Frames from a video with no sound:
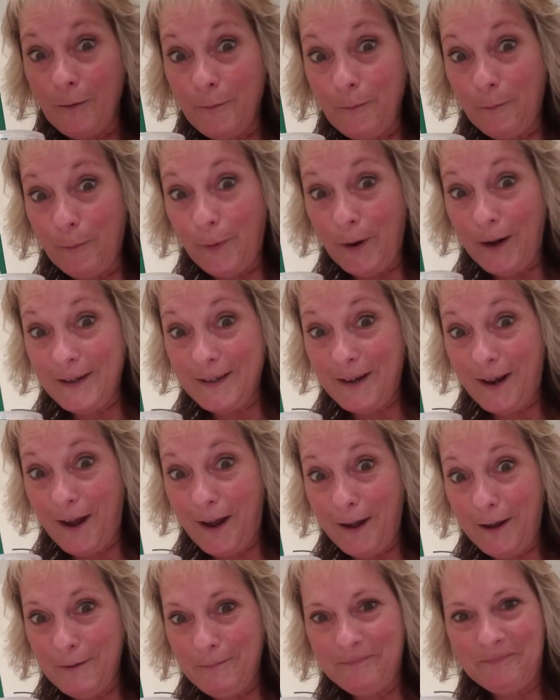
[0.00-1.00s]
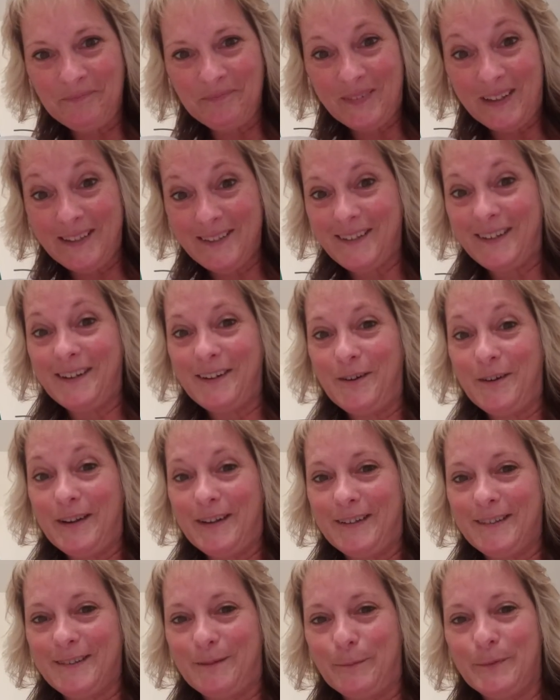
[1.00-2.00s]
Break time. He's gonna go
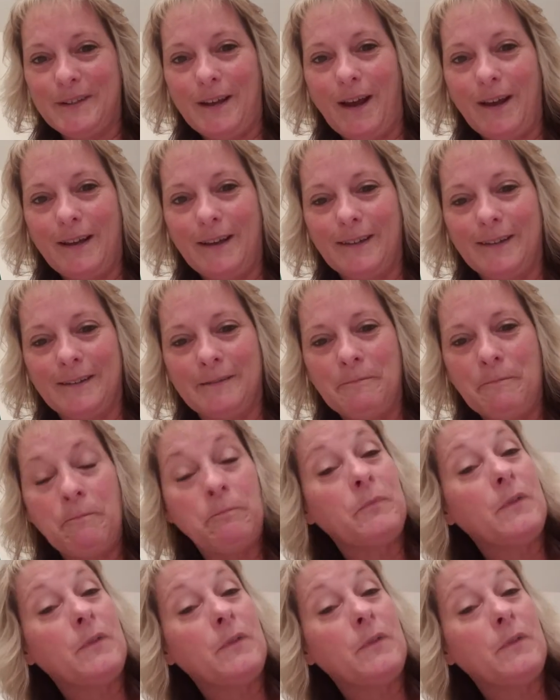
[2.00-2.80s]
get us some sockets.